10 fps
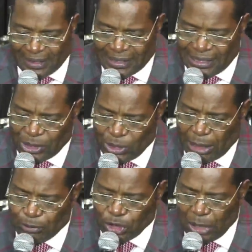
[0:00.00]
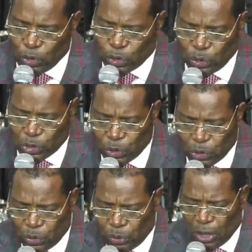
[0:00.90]
this is what I'm trying to talk to
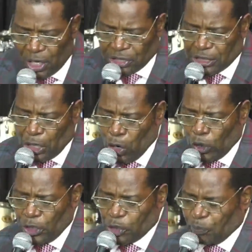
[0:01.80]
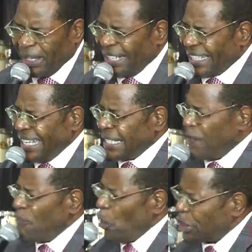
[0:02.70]
you. It says the Holy Spirit is a
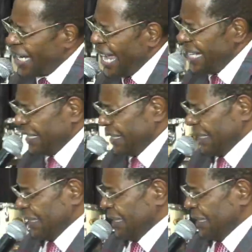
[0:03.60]
foretaste